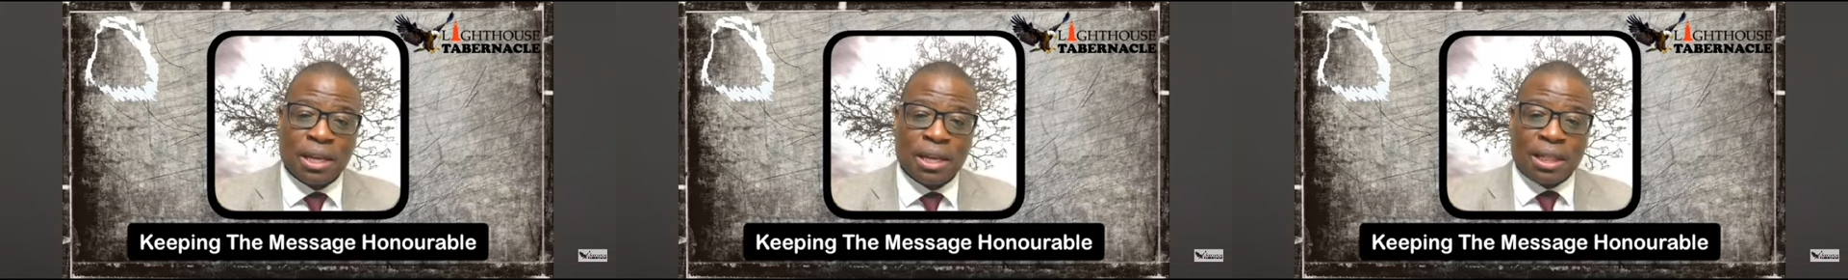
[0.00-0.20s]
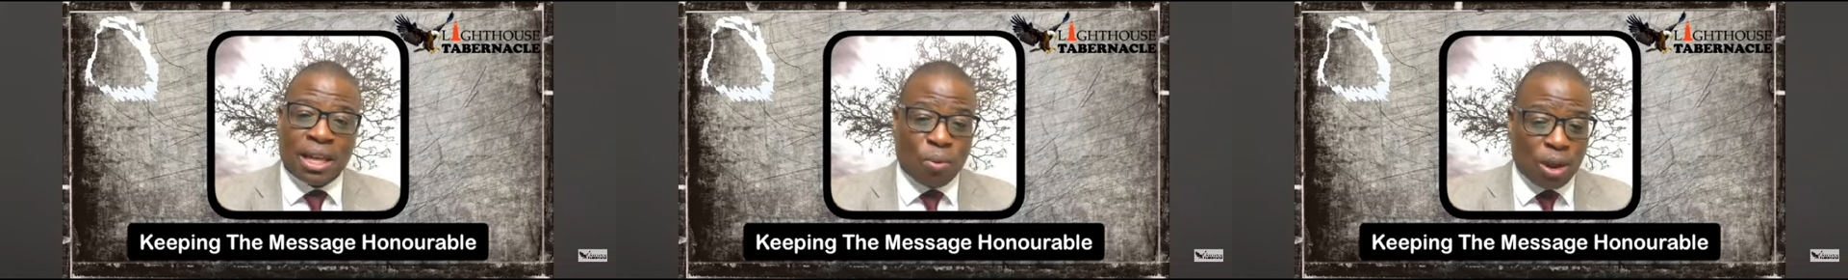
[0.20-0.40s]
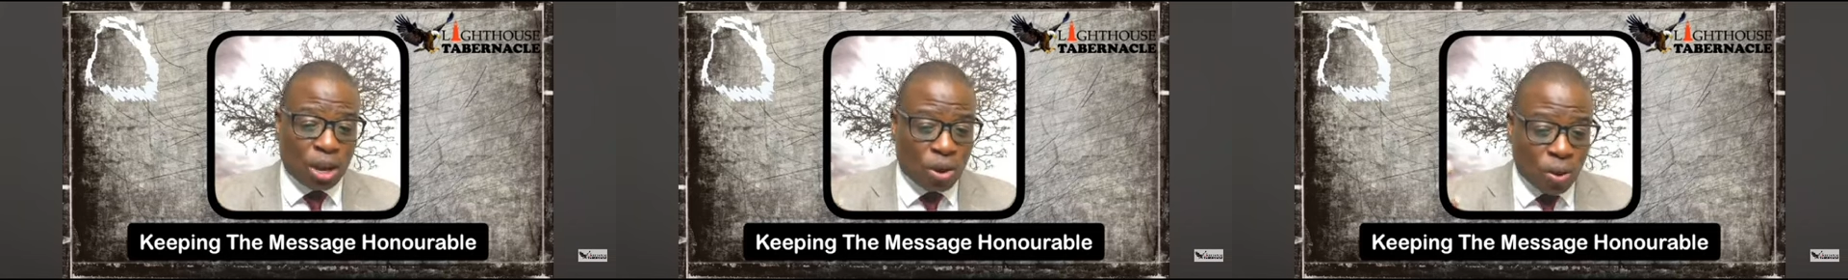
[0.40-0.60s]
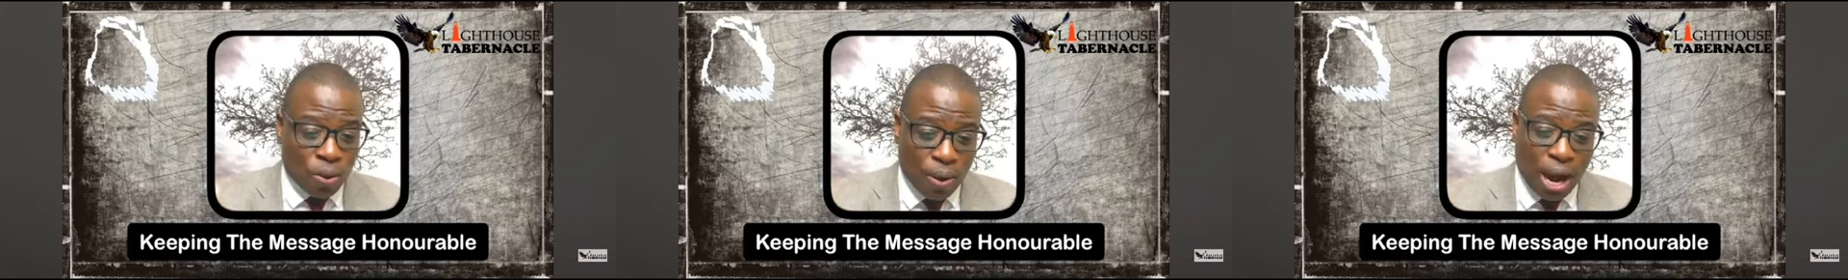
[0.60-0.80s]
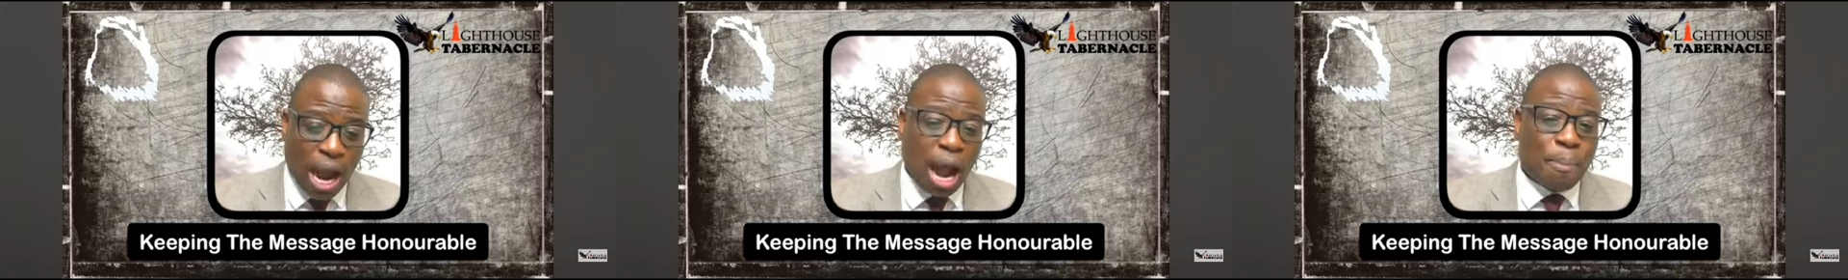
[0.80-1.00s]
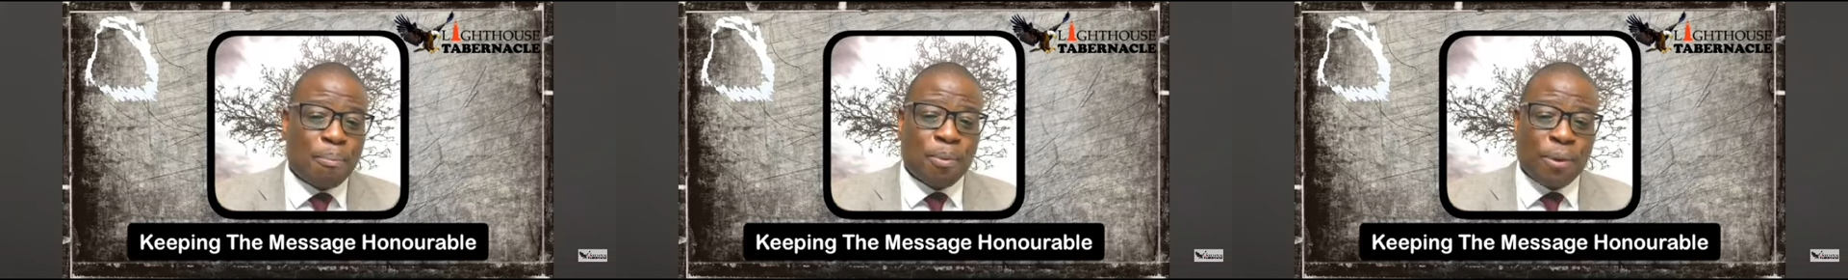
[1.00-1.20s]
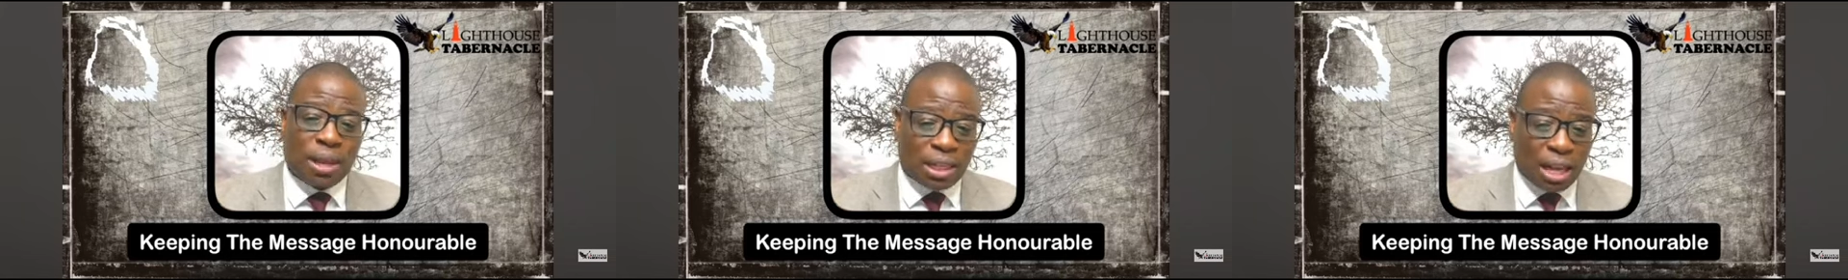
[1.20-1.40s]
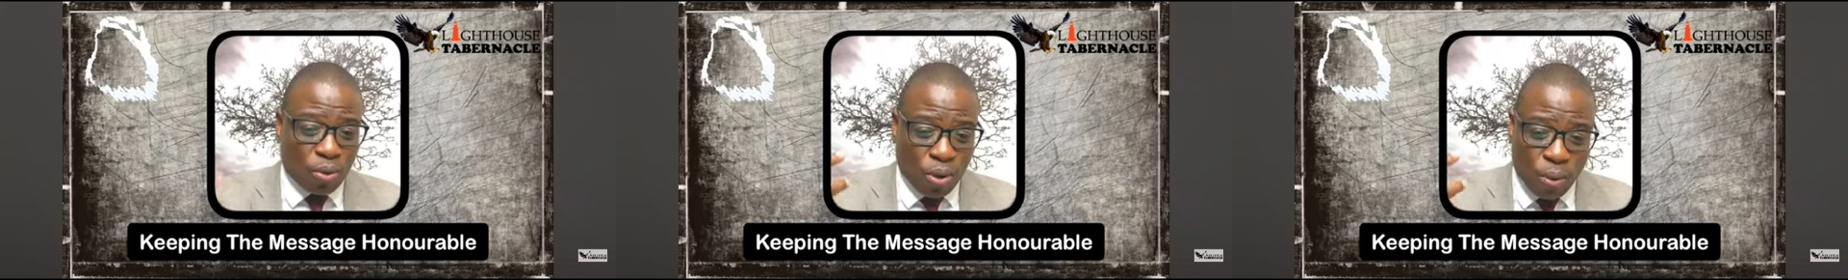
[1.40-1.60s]
that we grew up
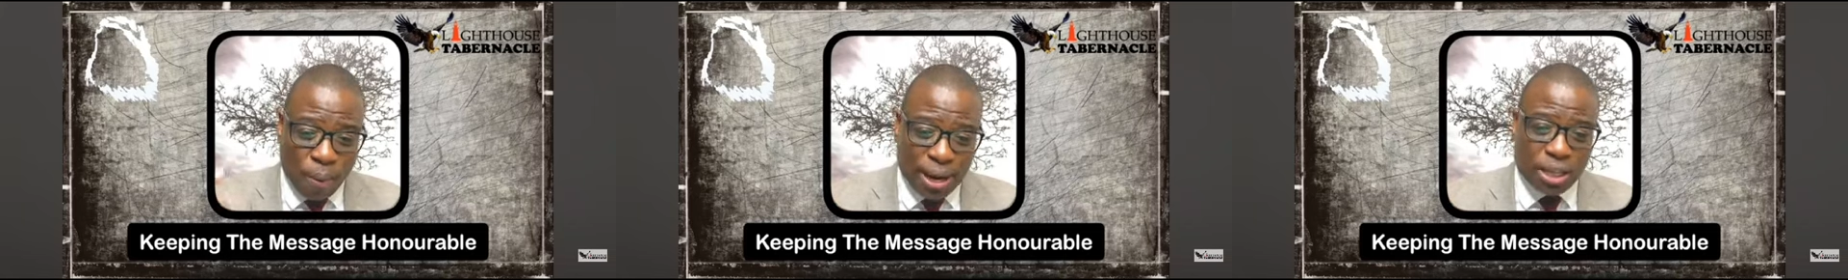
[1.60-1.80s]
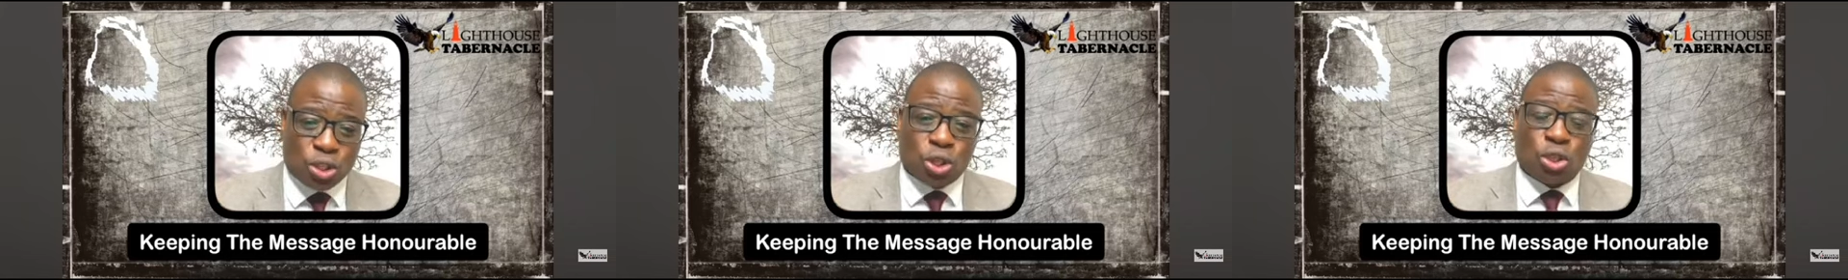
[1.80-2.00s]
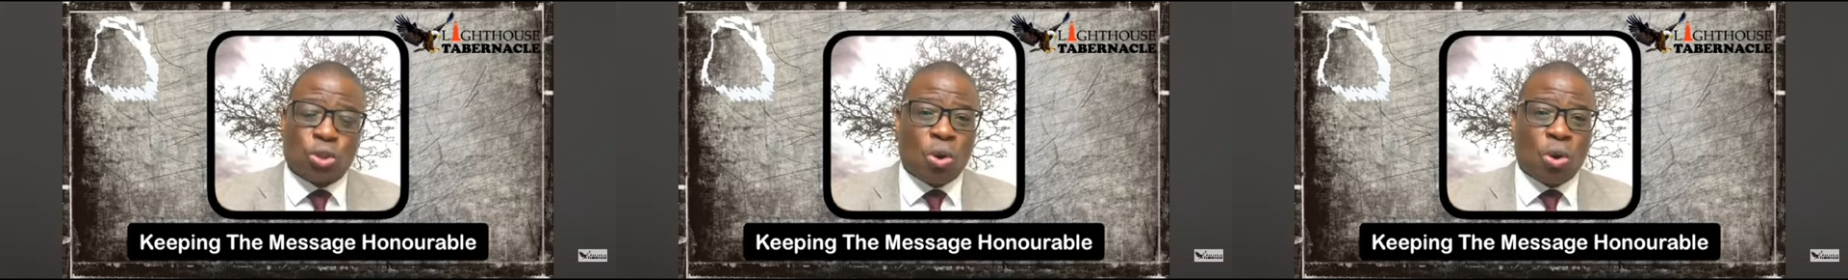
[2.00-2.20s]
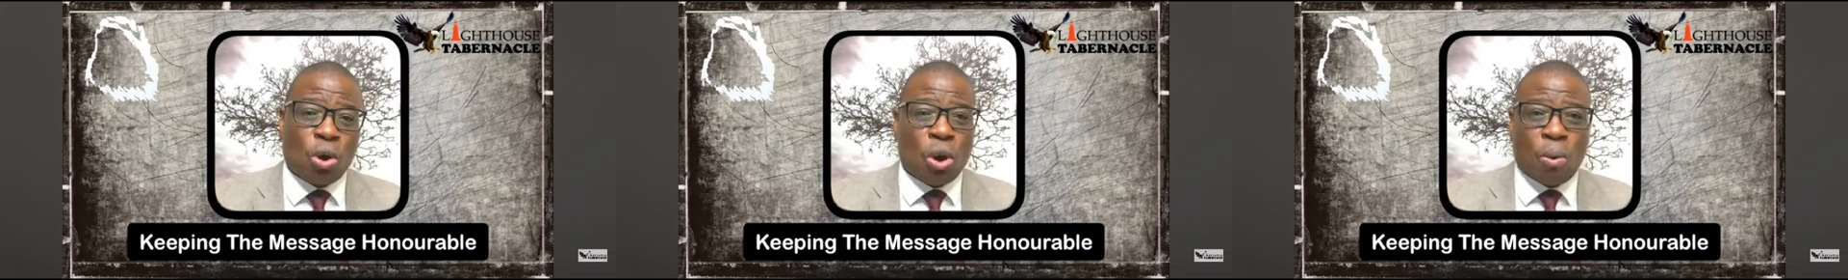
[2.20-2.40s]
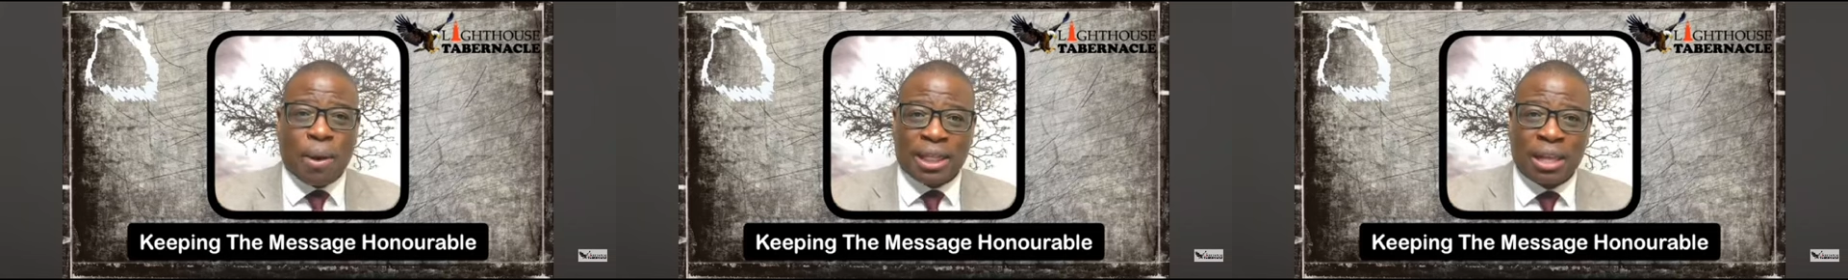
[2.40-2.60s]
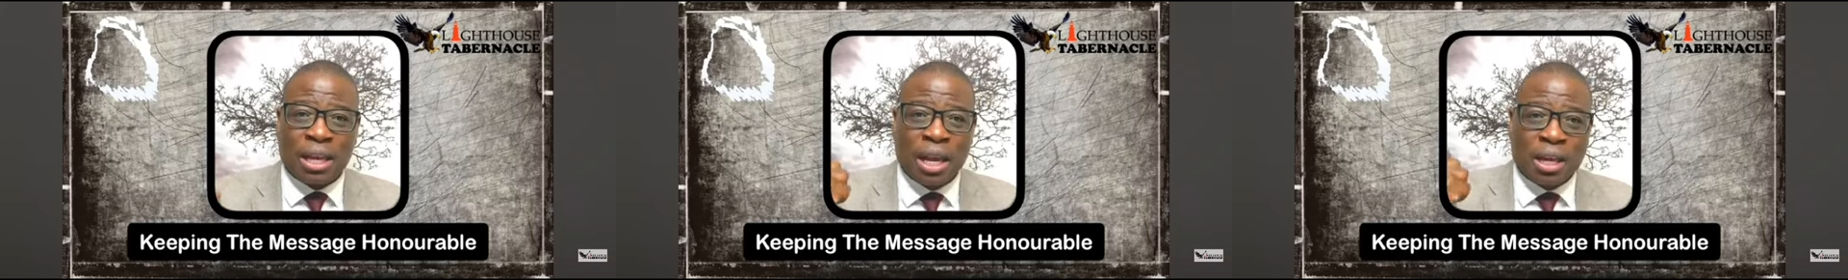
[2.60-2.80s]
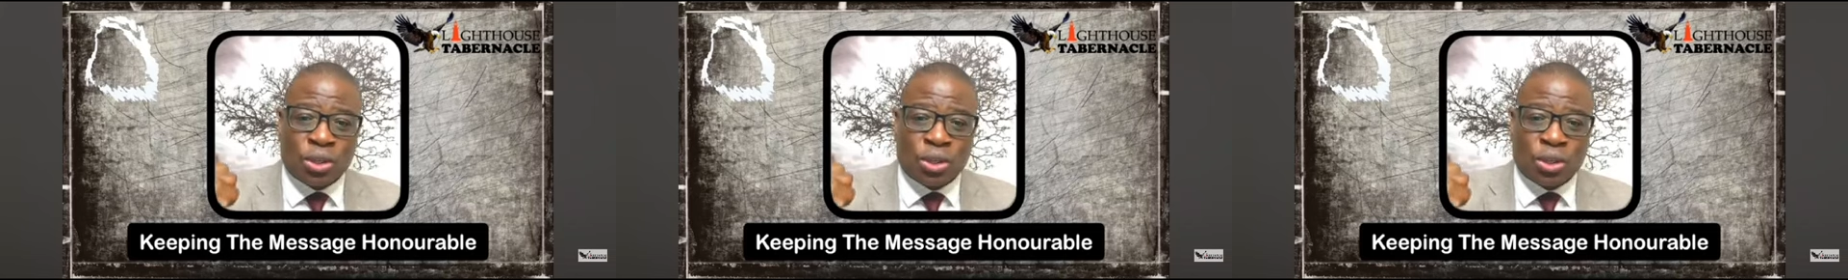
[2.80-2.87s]
with, that we went to school with.